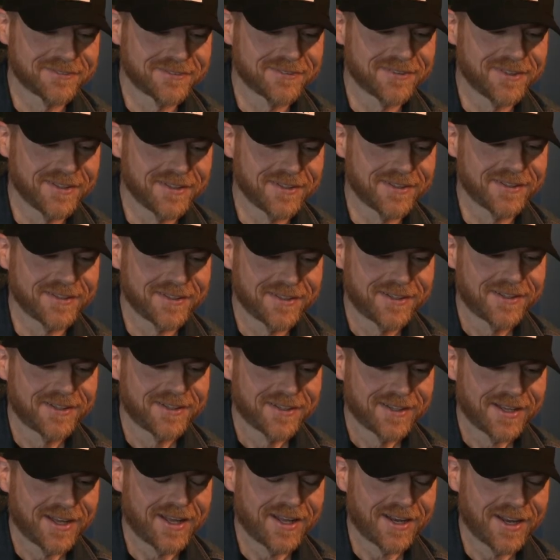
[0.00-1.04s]
Yeah.
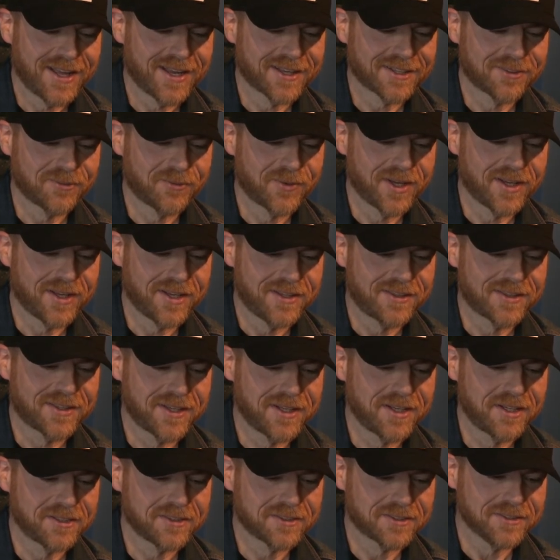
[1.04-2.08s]
I like the way he
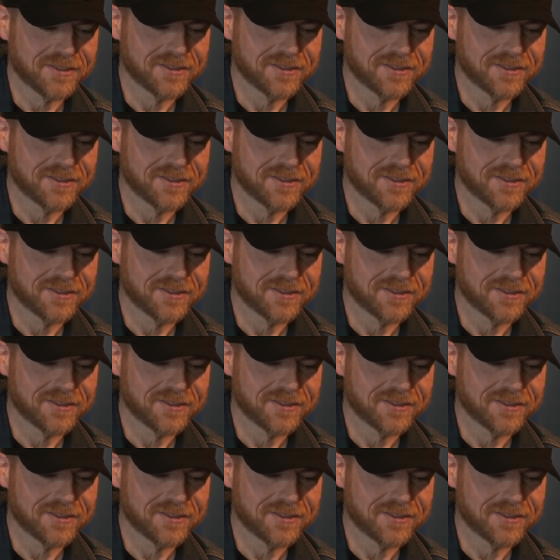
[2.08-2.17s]
thinks,